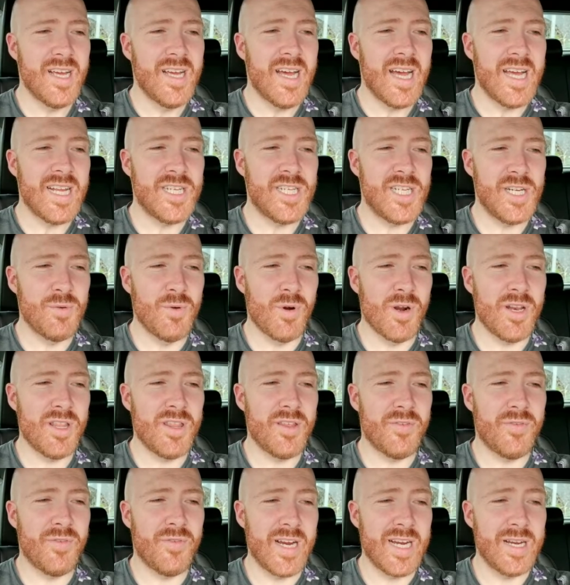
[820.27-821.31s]
and she wanted the
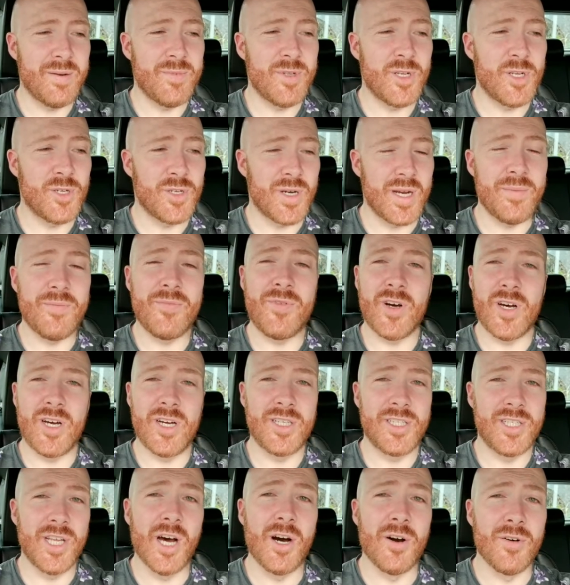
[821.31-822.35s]
freedom to dream for
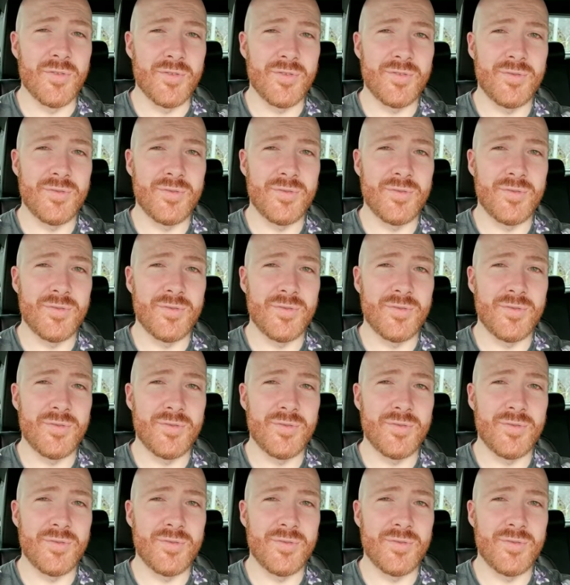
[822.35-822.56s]
herself.